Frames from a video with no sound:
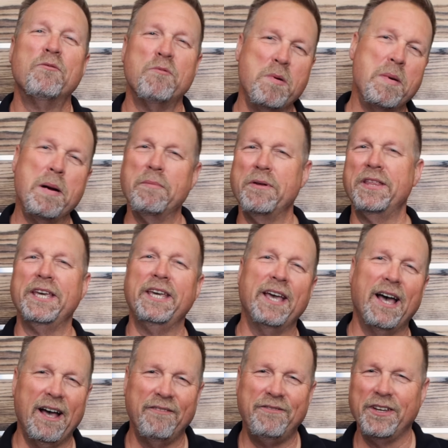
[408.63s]
Remember,
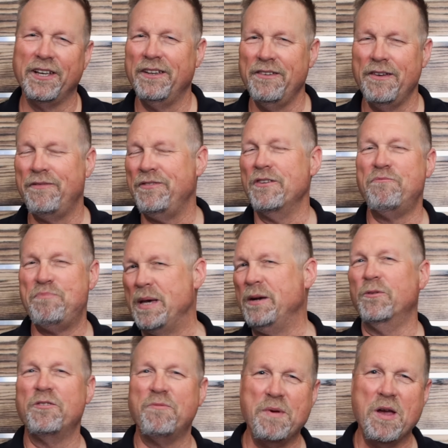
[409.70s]
if you've
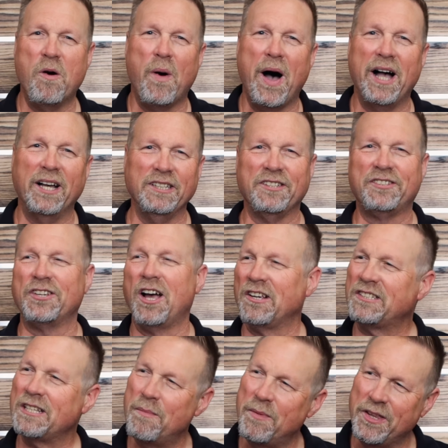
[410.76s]
been with me a while, you saw
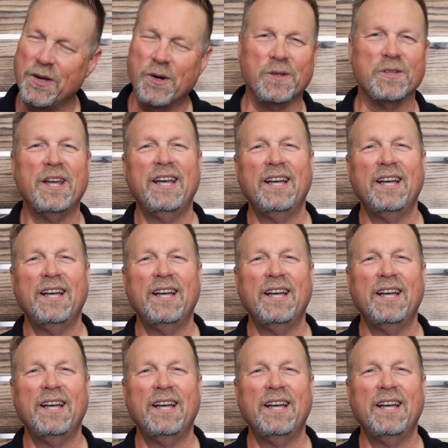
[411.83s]
some of the old